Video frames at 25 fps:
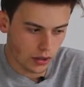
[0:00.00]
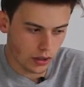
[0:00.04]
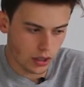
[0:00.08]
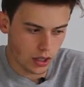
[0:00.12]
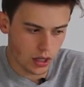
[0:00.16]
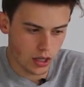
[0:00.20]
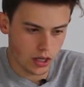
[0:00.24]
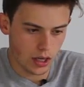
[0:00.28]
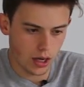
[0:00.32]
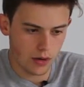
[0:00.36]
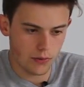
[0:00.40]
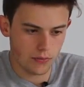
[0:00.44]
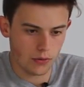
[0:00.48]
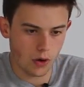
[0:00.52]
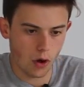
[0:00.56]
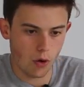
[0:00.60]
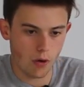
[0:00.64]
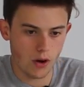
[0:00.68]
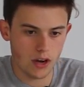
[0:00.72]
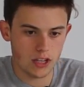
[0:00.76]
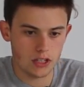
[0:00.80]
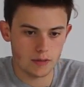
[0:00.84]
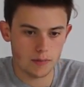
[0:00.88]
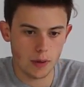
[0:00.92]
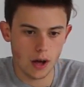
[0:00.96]
Kike
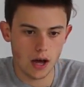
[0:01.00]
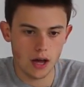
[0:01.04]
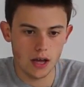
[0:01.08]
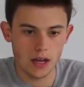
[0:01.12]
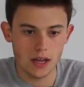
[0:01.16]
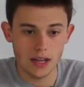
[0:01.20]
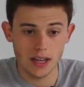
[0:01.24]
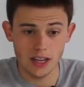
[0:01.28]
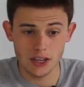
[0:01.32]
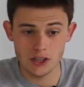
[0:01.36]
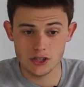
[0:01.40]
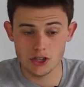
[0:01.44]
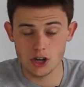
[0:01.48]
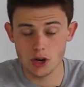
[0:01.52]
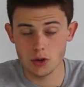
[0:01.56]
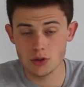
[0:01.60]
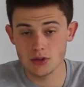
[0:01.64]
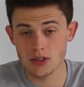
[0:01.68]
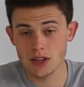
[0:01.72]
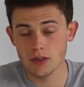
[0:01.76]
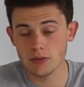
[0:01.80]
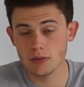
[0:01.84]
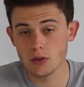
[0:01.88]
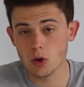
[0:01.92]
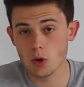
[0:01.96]
Flores. But it
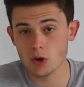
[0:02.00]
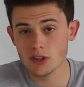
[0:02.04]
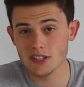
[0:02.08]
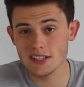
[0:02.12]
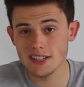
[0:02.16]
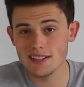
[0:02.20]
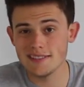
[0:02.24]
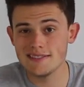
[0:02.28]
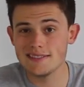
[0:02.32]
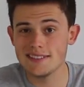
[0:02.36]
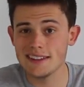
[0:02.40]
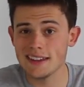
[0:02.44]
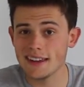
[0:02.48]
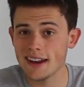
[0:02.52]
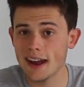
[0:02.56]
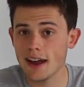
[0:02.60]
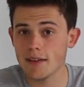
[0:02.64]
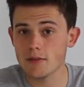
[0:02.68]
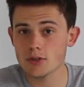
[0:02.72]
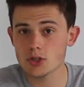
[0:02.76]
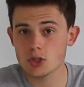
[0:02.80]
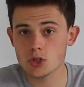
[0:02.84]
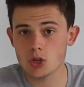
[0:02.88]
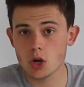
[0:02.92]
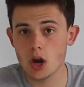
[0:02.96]
shows that if Norwich City did
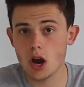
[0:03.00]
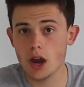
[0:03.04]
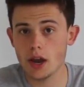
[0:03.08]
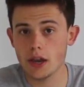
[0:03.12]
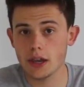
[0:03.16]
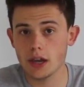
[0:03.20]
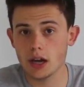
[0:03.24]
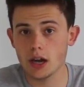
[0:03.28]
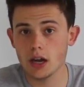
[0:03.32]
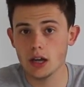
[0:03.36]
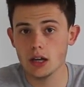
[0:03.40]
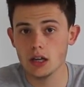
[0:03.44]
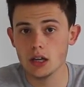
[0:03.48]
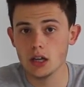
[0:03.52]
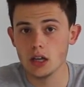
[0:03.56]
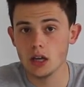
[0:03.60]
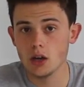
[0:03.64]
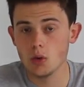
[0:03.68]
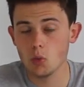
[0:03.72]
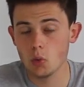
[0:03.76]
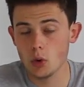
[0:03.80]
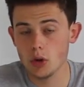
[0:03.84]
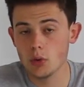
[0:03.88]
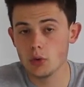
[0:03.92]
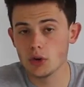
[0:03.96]
have a striker,
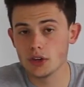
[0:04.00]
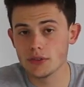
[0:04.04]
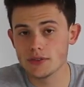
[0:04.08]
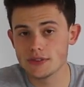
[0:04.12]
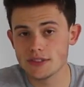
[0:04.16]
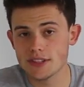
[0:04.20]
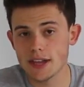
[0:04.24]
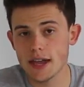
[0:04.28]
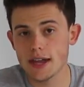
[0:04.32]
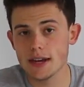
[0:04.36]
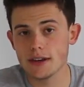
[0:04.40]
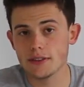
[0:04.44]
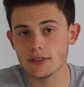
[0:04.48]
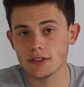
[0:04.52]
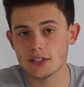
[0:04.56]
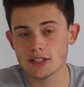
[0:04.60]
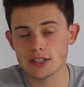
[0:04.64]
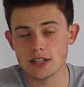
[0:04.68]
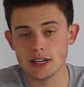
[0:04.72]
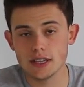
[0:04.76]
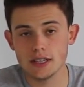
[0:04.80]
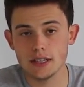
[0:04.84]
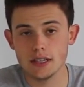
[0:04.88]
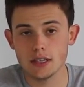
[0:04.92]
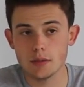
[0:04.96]
we would have stayed in
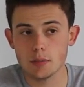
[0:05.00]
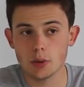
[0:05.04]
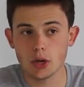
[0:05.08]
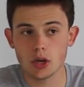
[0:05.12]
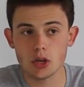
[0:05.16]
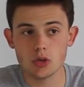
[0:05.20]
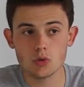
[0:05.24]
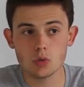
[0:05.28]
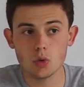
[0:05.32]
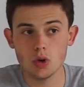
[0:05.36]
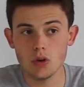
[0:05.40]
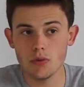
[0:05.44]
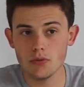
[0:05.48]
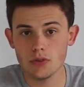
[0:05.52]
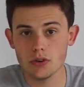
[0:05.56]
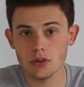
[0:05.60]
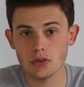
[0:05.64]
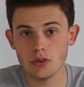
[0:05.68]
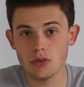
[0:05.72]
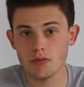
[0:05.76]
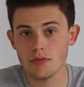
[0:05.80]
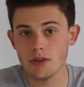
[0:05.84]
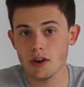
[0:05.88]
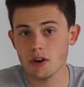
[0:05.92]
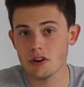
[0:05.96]
this league, because Watford
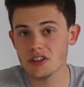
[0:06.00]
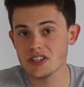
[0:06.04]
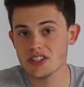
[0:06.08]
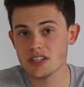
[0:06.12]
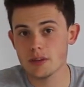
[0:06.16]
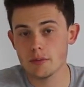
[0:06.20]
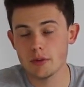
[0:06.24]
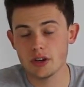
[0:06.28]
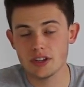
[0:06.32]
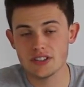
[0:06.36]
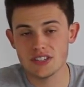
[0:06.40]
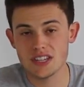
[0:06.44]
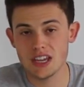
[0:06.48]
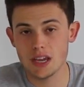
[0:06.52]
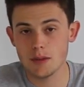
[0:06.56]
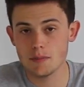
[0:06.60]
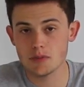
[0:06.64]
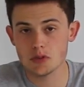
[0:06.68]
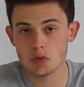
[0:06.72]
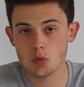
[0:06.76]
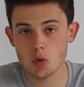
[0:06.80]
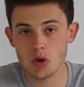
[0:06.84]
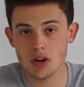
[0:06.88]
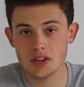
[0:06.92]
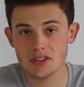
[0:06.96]
are a very similar team
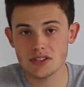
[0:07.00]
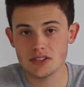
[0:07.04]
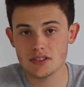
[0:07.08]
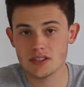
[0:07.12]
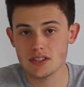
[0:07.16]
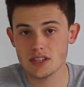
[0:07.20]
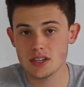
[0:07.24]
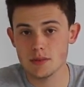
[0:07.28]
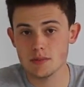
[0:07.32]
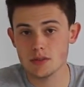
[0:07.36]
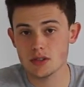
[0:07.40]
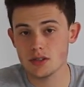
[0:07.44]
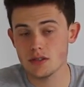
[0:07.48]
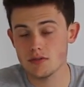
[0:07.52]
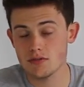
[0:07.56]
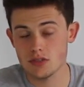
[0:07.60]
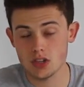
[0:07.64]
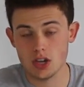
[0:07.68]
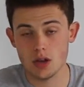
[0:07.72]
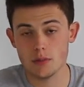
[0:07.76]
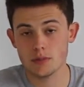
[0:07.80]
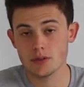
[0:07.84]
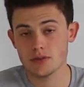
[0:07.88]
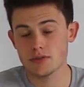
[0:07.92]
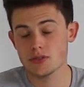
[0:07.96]
to us in
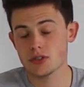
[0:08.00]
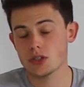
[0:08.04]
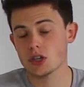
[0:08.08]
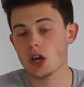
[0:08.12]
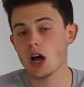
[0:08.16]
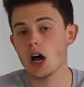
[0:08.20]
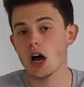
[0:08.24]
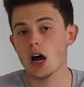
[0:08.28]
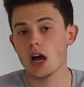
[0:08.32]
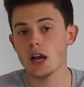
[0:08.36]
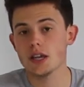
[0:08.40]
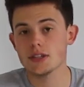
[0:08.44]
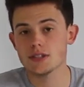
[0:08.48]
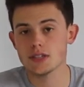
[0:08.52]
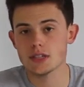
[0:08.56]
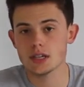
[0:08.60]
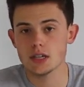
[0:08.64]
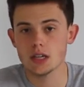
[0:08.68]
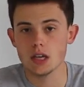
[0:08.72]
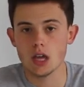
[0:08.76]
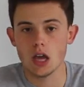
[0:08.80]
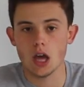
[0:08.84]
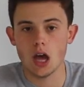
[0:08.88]
terms of size,